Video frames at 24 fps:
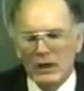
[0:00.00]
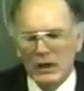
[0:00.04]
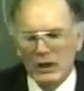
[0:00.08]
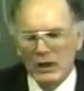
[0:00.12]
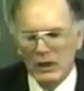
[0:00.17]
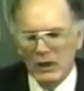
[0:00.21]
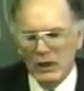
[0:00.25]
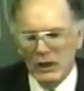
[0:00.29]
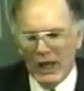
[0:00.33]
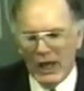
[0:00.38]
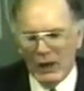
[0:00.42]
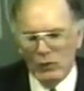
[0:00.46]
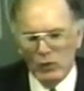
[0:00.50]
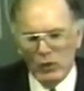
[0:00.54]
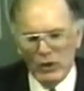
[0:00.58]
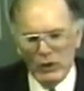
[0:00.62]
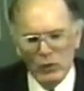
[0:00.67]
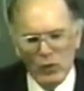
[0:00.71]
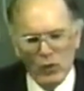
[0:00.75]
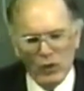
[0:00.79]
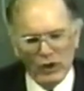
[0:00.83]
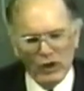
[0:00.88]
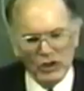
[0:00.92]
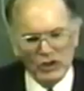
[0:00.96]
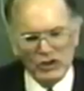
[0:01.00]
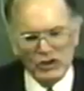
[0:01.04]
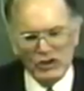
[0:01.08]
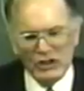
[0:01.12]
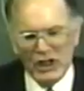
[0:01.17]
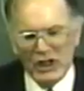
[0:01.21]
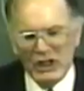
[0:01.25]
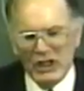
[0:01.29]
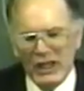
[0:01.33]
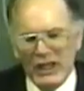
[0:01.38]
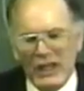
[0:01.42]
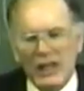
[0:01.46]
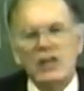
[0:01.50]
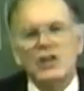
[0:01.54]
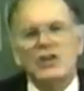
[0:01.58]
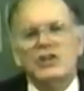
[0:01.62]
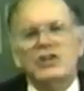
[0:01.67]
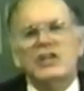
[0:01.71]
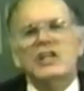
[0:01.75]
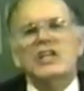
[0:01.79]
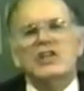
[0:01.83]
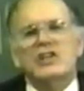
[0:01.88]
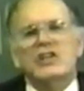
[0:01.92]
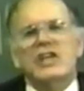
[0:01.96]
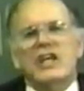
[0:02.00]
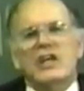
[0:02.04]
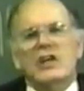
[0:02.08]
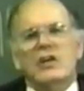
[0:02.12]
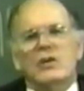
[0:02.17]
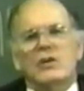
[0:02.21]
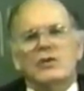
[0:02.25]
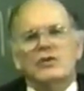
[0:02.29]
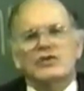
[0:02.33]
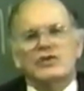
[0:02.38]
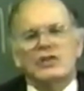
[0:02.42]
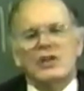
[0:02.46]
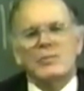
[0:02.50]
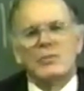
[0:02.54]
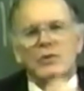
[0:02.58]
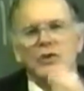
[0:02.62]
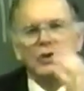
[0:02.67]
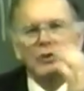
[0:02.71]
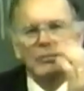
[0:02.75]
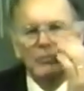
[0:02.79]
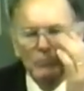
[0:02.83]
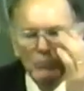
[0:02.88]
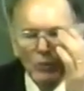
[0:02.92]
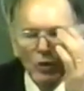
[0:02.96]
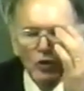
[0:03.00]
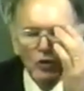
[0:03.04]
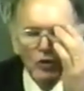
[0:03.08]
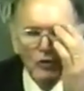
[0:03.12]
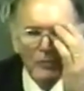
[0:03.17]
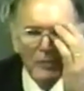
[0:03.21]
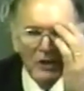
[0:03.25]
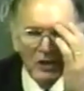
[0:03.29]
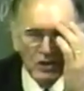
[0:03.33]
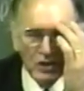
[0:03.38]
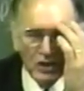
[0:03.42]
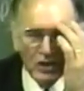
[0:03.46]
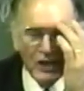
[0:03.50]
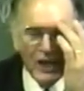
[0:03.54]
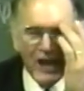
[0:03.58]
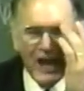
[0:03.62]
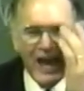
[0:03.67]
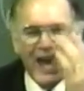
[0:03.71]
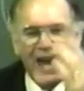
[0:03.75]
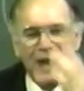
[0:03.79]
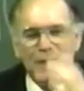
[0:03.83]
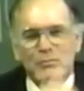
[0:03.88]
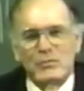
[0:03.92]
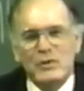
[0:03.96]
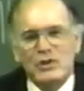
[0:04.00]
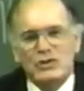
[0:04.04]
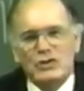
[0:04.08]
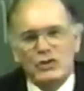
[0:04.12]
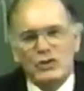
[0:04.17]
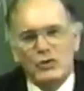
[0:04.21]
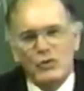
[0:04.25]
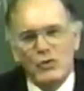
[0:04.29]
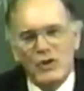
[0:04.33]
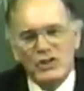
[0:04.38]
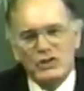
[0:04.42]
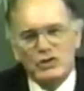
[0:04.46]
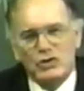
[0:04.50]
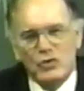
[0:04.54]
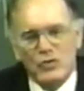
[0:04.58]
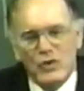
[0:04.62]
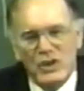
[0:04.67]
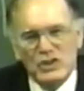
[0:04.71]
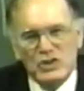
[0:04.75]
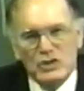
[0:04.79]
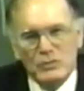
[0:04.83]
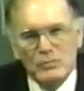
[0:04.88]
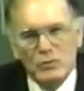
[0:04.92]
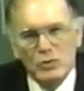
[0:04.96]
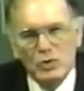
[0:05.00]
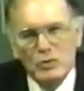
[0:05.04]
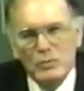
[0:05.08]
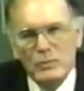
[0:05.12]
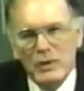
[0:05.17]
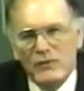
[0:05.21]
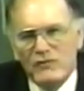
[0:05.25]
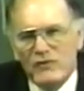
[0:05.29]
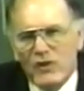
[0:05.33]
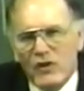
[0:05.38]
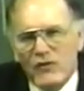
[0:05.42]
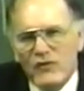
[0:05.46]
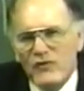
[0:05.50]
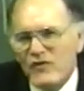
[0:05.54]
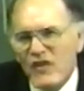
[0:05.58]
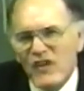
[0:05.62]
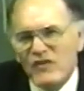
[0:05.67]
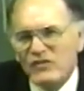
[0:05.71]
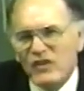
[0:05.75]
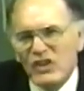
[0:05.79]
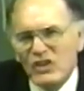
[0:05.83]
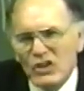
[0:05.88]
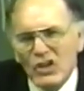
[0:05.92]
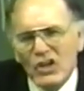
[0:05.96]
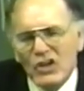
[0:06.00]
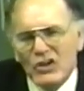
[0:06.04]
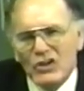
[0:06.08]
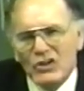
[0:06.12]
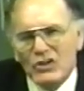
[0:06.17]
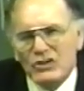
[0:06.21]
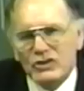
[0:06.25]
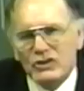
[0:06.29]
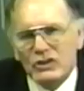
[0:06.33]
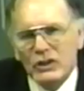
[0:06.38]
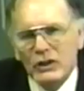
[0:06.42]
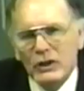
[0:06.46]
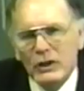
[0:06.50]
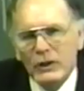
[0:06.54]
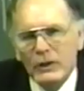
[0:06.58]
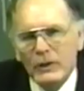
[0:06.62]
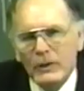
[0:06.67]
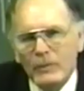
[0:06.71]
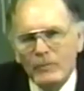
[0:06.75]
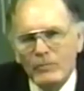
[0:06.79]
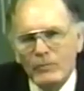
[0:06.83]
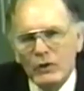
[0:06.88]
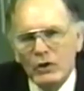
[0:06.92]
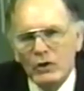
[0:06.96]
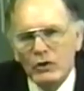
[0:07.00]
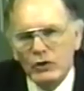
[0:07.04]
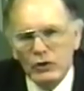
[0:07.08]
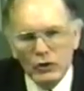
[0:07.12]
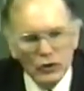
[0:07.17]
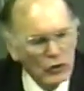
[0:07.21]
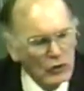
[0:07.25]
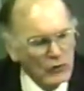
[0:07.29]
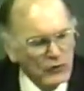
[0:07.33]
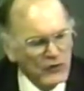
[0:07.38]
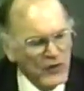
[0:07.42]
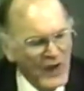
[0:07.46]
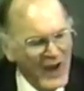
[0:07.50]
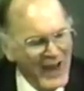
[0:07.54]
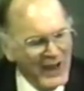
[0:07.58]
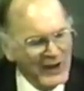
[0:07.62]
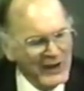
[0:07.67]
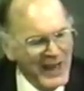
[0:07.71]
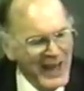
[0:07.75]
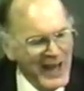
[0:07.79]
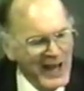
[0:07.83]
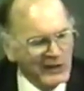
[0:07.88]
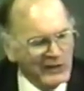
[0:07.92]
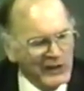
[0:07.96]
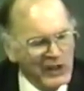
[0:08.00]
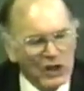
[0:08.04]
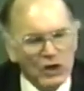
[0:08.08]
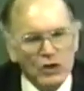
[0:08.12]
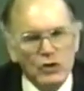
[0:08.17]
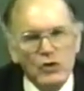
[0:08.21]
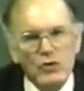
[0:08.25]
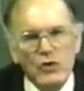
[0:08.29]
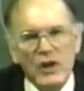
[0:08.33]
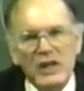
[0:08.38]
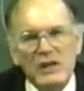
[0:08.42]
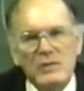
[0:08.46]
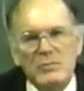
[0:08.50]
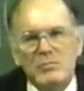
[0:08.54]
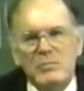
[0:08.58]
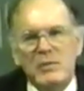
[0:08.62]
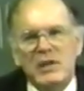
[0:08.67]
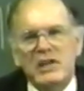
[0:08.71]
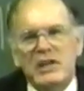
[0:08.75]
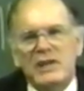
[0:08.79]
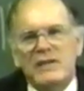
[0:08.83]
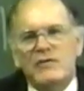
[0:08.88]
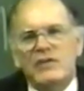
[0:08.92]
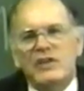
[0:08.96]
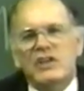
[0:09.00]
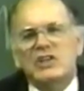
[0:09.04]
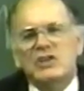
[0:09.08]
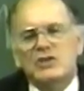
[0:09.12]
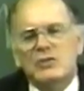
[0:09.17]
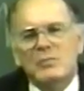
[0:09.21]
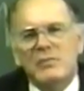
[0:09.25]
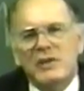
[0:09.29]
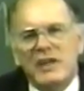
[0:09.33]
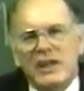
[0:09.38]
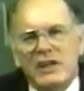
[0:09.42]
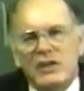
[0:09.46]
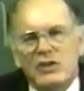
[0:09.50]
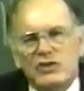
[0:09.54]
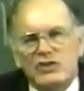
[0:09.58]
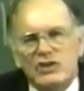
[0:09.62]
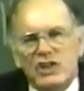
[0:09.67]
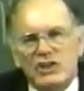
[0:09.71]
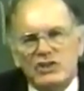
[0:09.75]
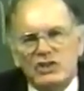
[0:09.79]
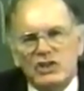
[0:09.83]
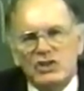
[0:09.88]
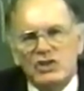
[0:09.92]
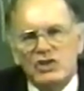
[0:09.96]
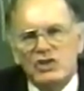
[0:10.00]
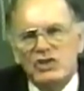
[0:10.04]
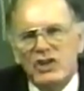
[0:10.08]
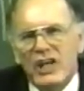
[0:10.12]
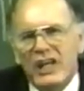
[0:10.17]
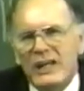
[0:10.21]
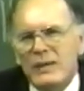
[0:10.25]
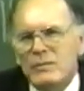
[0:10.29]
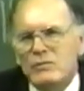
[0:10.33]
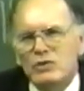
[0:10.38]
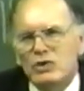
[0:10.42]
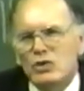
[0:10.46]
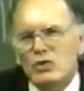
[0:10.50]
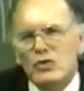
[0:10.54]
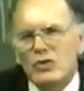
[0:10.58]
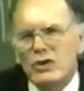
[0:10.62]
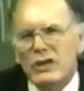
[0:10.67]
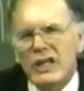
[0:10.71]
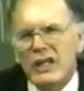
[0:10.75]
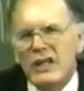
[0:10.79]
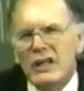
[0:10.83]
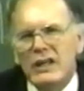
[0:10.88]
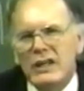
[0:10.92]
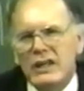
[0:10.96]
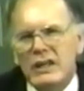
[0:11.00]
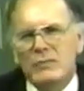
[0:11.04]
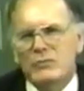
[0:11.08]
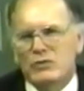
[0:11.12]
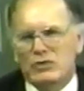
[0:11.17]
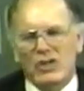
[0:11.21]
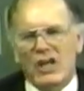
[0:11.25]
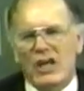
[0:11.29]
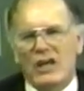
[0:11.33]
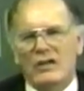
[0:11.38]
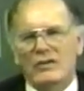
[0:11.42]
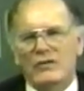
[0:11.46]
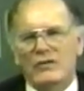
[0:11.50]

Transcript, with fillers: and we want to study in detail some of the movements and the happenings of the Restoration Movement for 50 years. You'll find out that a great many of these men, such as James O'Kelly himself,